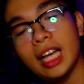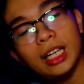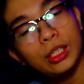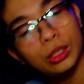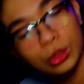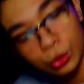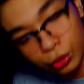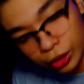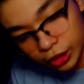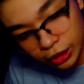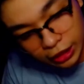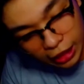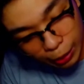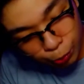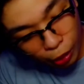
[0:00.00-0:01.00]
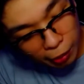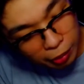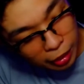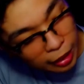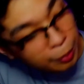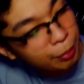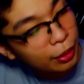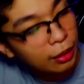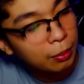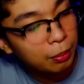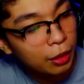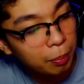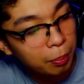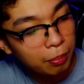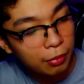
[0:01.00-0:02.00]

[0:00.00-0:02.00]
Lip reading: I could do this and I'd probably build up